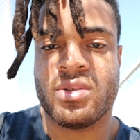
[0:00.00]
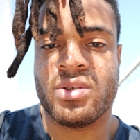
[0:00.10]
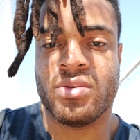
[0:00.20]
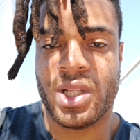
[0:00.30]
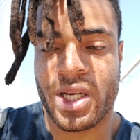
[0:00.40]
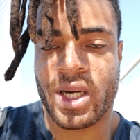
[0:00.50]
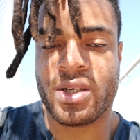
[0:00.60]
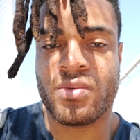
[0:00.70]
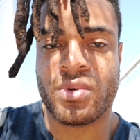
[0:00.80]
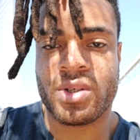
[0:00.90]
You let out
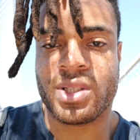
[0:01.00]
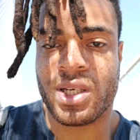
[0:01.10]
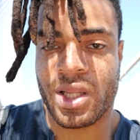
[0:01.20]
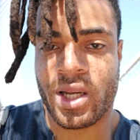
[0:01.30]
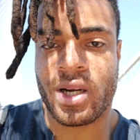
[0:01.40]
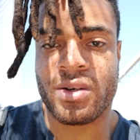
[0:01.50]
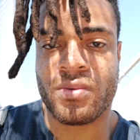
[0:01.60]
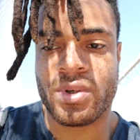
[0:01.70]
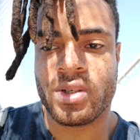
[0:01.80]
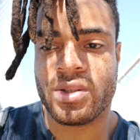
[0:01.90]
a word, they let out a
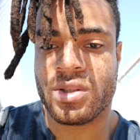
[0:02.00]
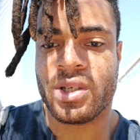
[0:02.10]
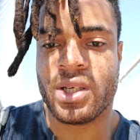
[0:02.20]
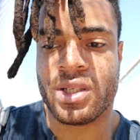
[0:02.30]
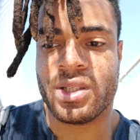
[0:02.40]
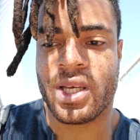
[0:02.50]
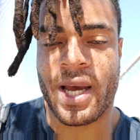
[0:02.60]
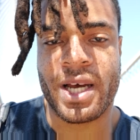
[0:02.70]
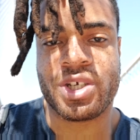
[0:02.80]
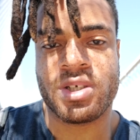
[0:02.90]
word, and the
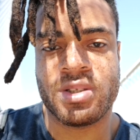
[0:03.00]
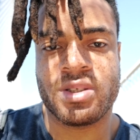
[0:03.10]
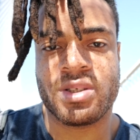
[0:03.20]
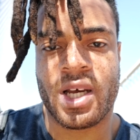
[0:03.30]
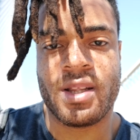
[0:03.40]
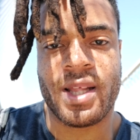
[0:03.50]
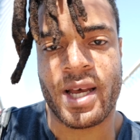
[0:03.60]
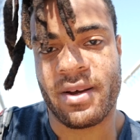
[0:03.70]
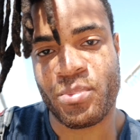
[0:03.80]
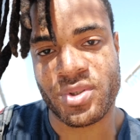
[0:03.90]
actions
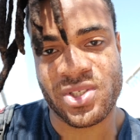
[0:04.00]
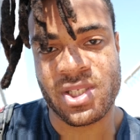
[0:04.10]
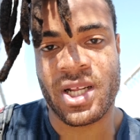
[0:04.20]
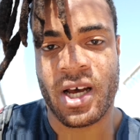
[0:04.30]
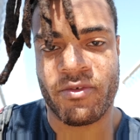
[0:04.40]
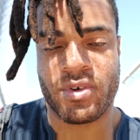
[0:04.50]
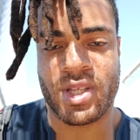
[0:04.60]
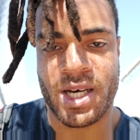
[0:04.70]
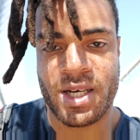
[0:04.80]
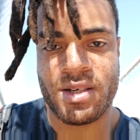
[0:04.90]
that proceed after
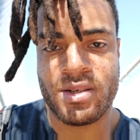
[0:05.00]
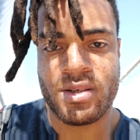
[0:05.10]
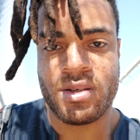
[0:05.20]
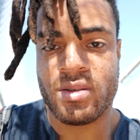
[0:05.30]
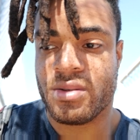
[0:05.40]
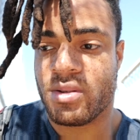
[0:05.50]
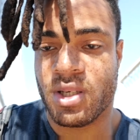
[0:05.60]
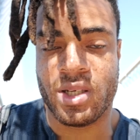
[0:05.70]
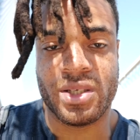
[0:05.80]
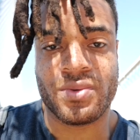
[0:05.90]
that,
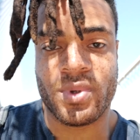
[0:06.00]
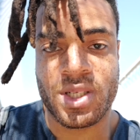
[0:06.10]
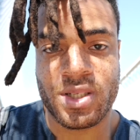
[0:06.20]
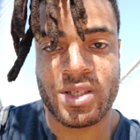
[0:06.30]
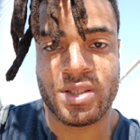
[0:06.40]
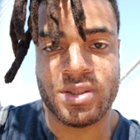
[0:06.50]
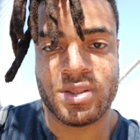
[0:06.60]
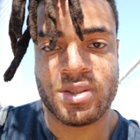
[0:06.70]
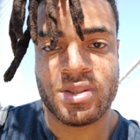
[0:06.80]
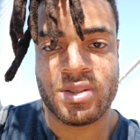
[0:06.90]
it is what it
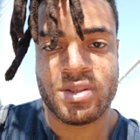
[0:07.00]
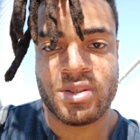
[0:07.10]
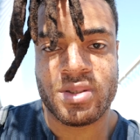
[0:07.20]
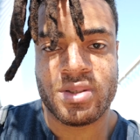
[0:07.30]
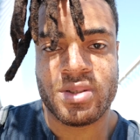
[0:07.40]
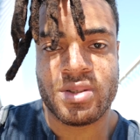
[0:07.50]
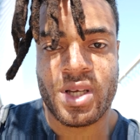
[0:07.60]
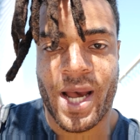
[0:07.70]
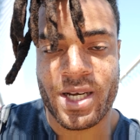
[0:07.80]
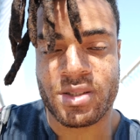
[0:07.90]
is.
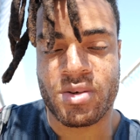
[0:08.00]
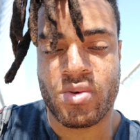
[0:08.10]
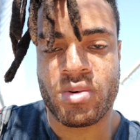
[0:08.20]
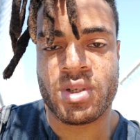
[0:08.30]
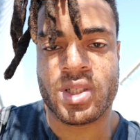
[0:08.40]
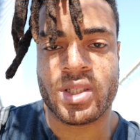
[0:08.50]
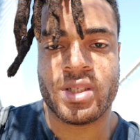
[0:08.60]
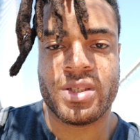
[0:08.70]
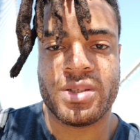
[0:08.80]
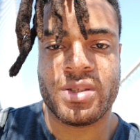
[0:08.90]
Act
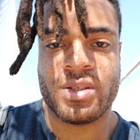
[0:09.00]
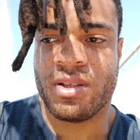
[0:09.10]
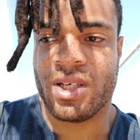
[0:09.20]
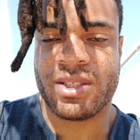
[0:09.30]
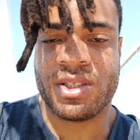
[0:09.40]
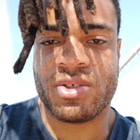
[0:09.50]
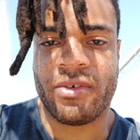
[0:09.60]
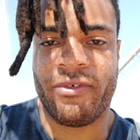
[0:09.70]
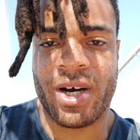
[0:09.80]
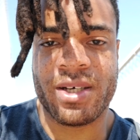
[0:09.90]
accordingly. Unless it's your
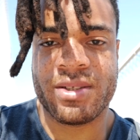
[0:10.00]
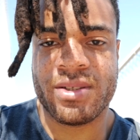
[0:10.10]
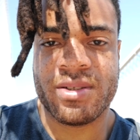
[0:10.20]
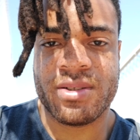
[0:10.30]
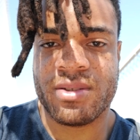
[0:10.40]
father,